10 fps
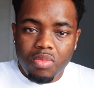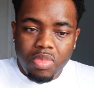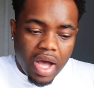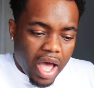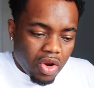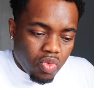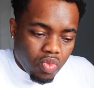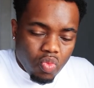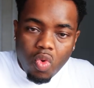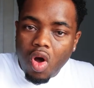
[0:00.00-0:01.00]
But I don't
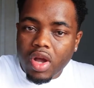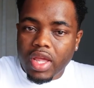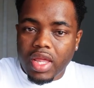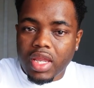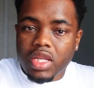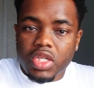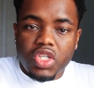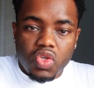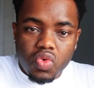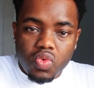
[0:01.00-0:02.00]
walk in the
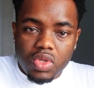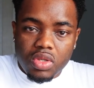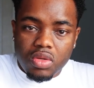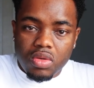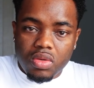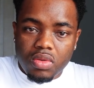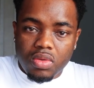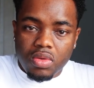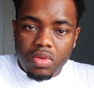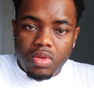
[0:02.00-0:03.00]
shoes
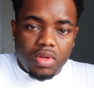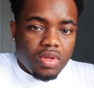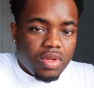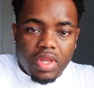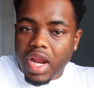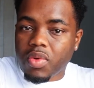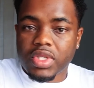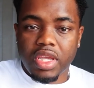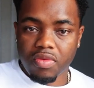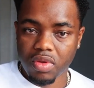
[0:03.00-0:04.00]
that I was
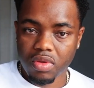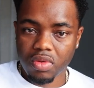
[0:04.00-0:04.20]
given.